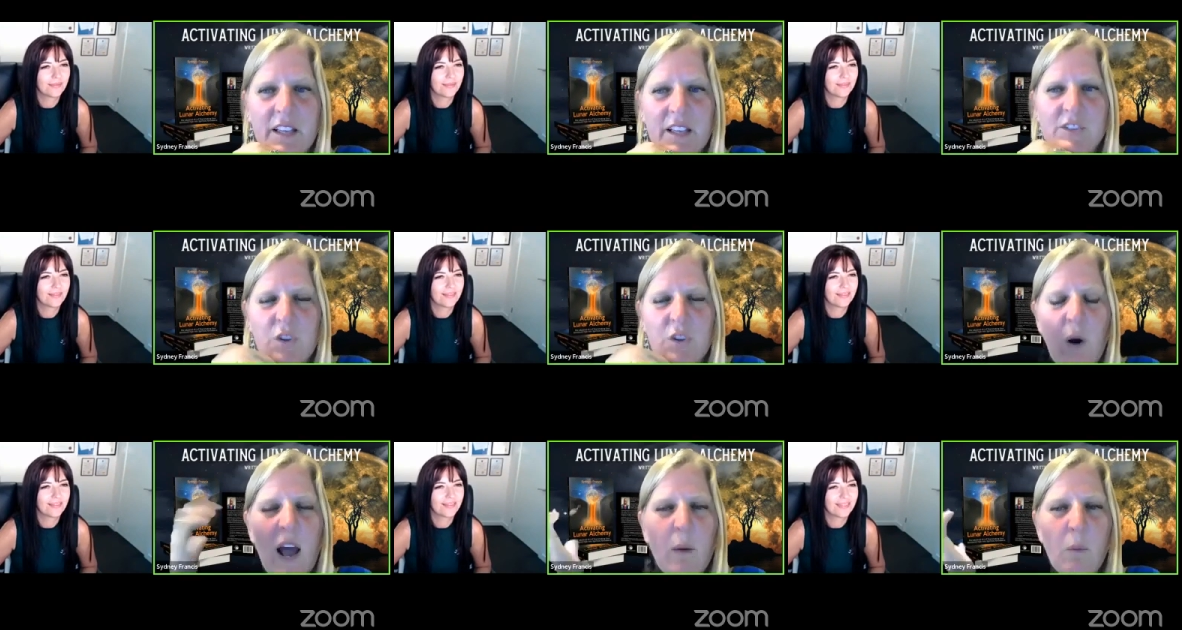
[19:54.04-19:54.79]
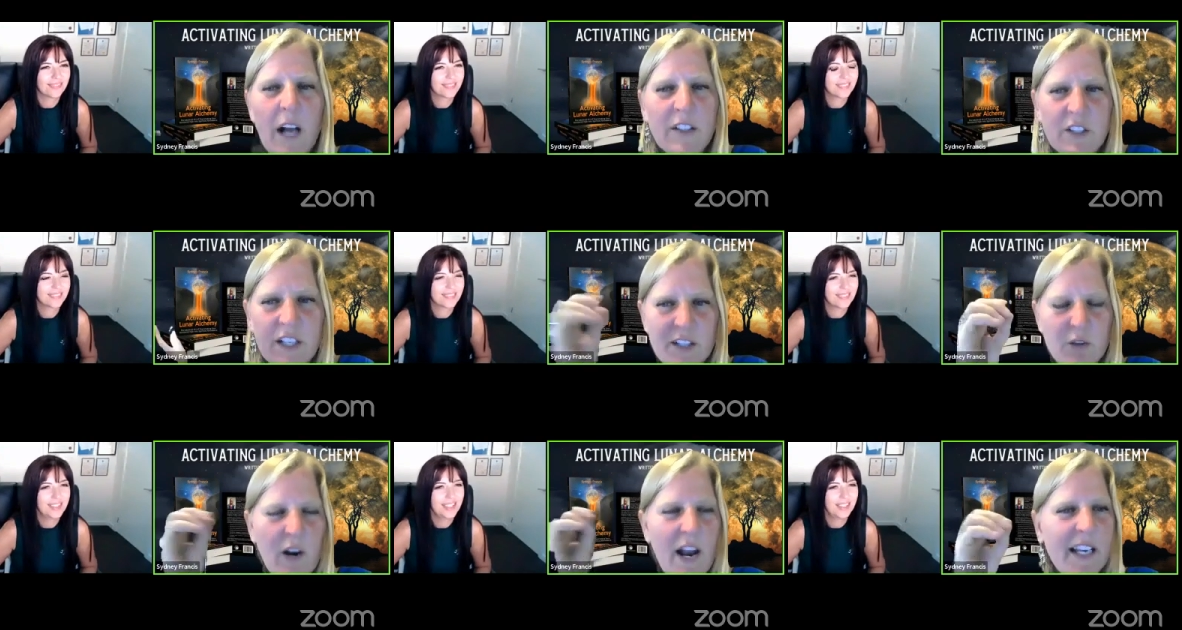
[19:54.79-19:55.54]
Speaker 1: So I watch it and
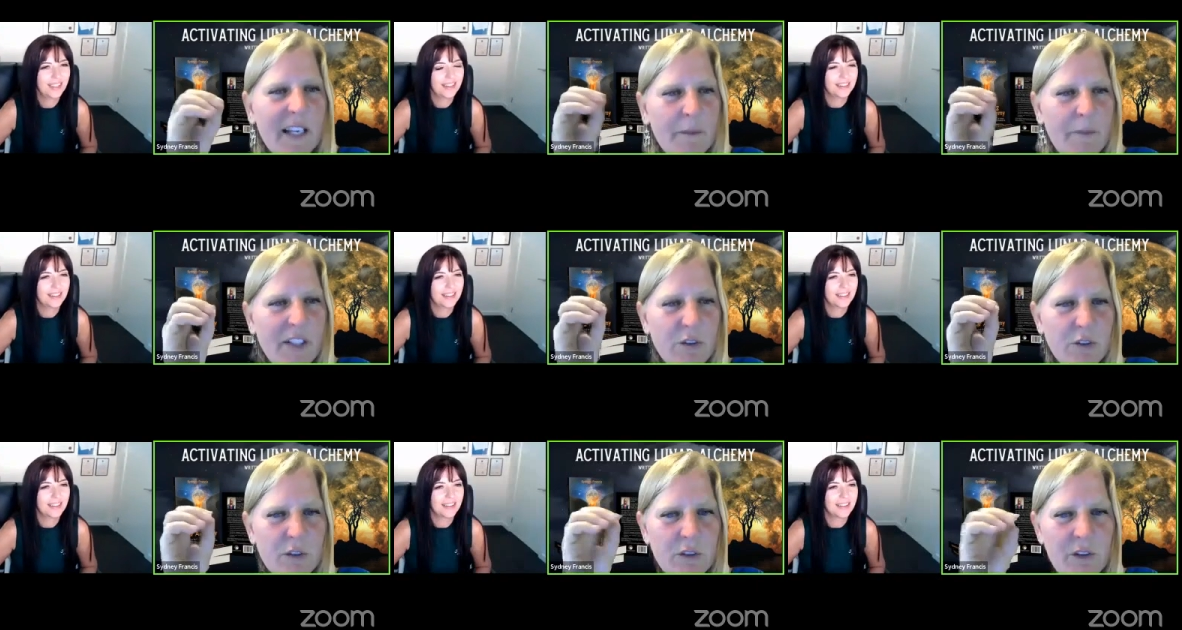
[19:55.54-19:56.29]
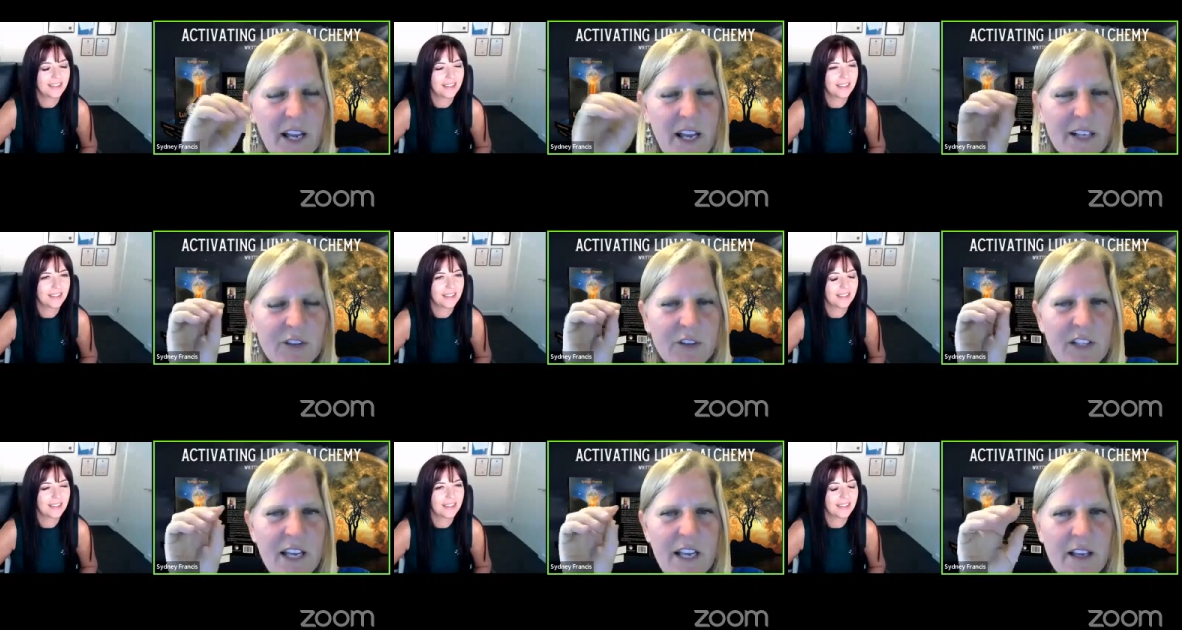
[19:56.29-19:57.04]
track it in my journal. I
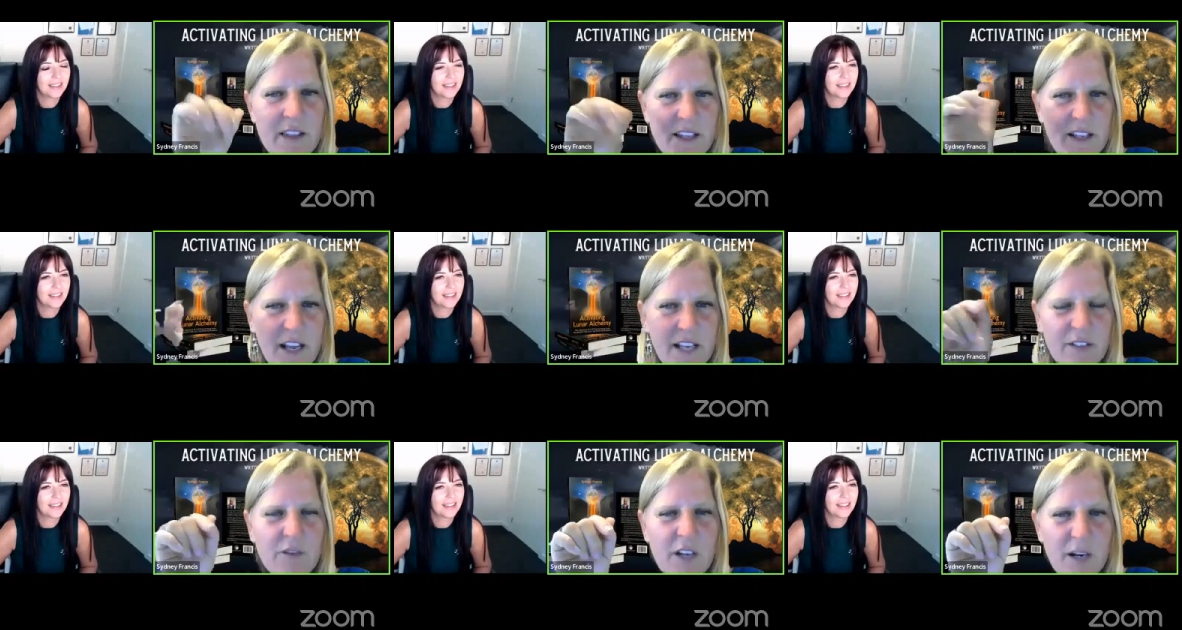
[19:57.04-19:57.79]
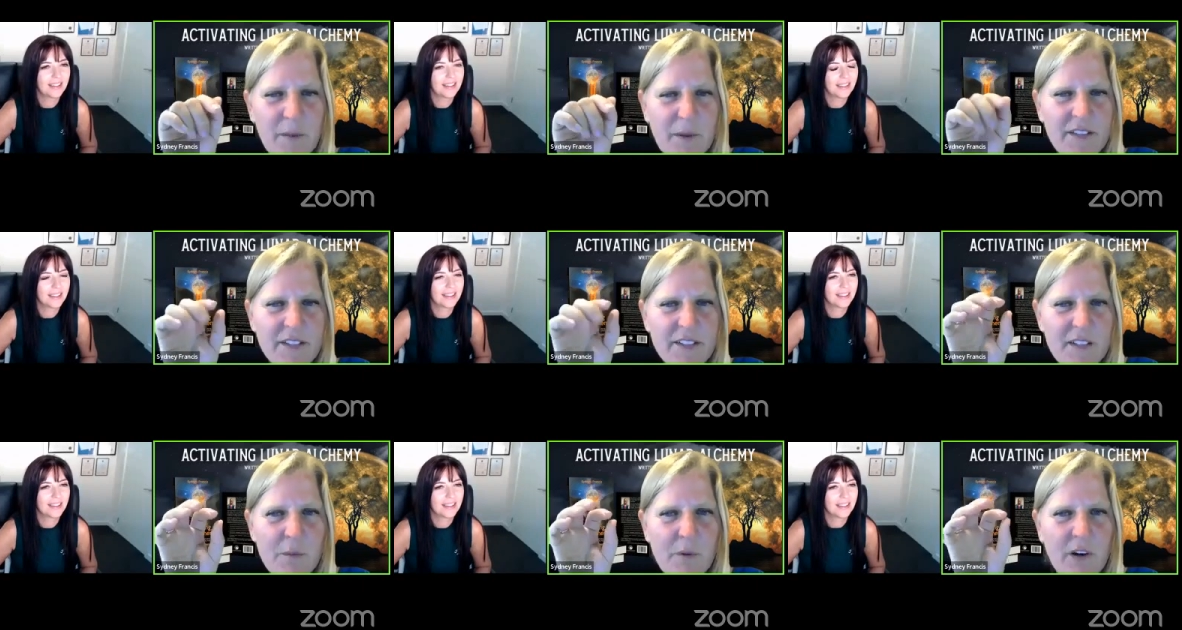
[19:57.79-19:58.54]
actually, I do talk about this in the
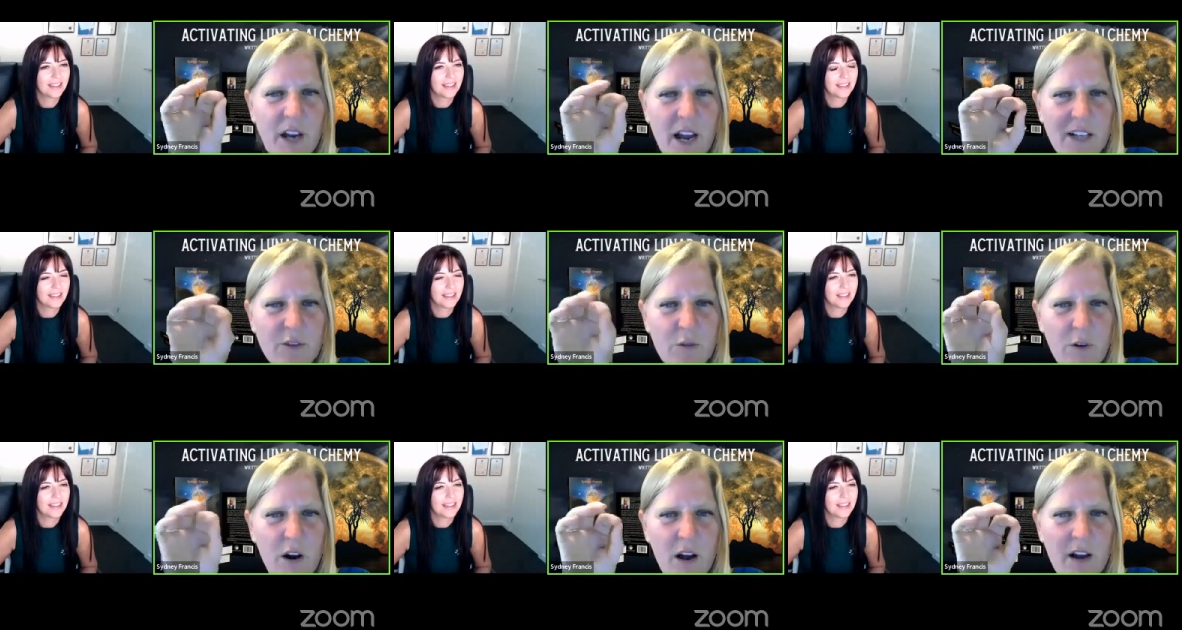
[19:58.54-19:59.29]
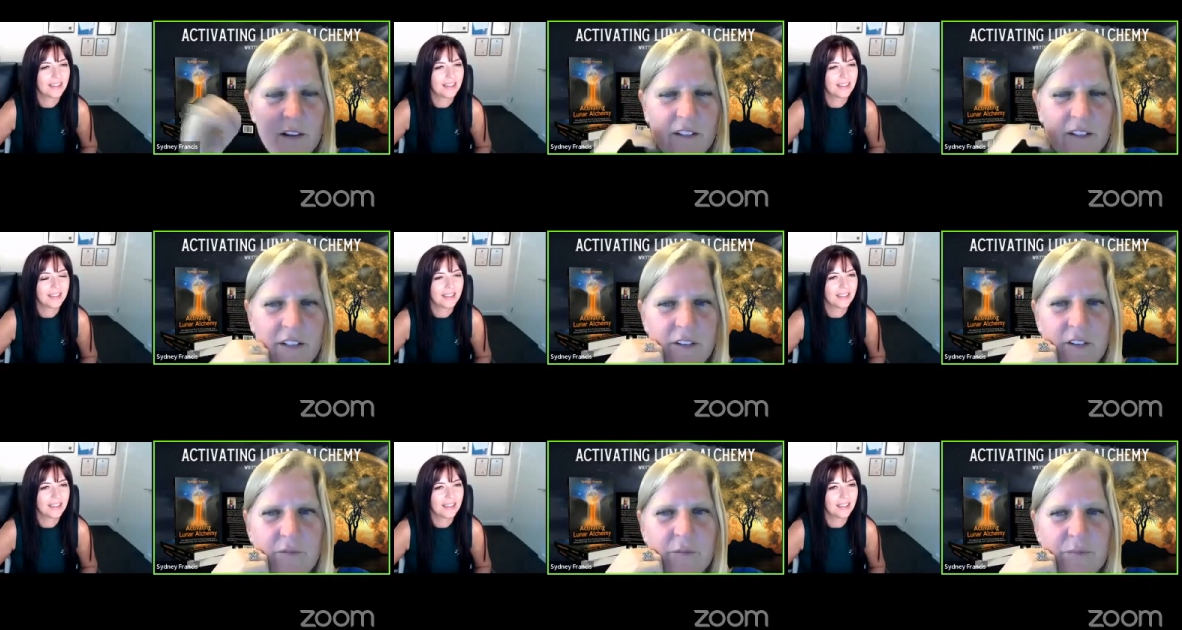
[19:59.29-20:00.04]
book. I draw a
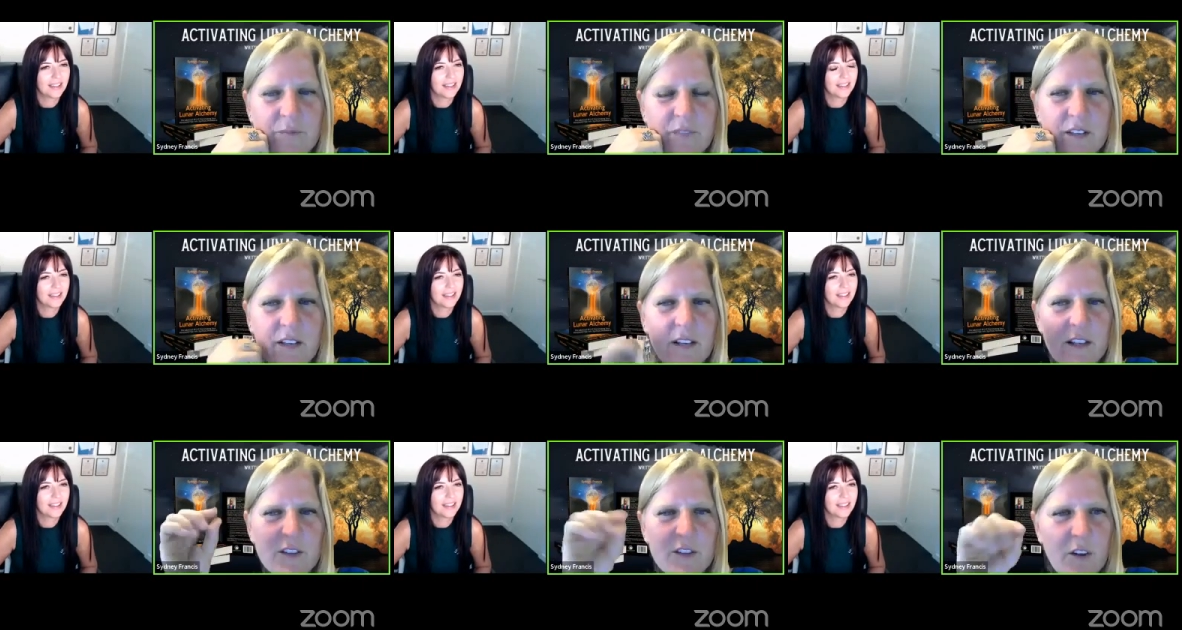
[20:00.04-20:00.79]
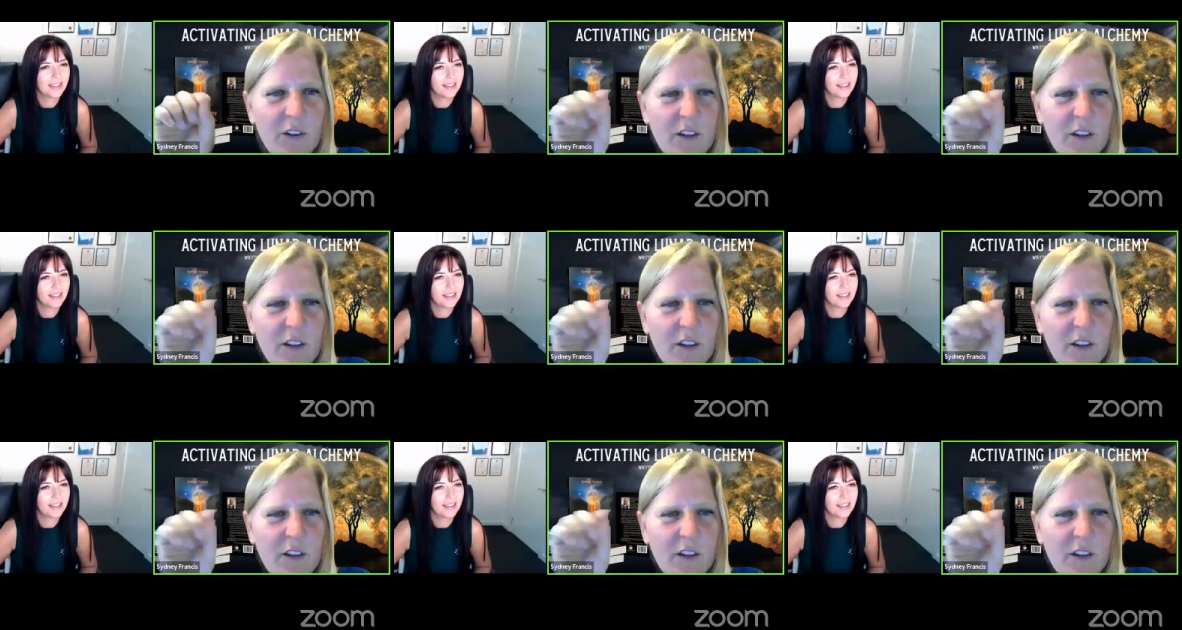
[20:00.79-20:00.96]
little circle